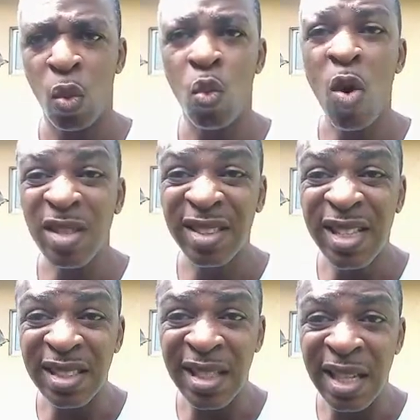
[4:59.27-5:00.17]
Worse
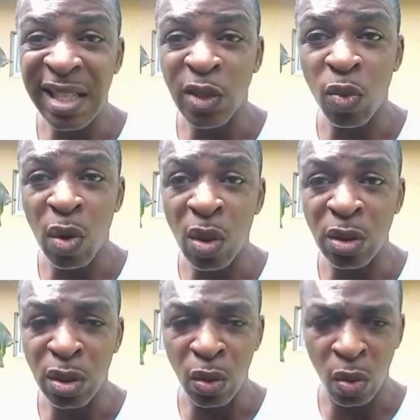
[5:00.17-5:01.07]
things than this will
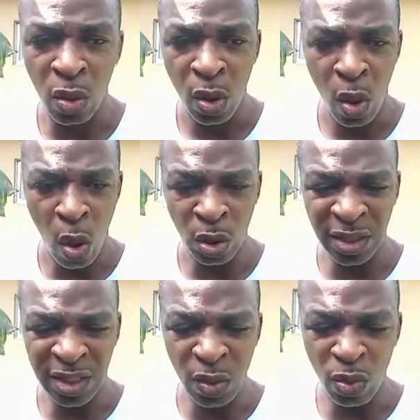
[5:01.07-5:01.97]
continue until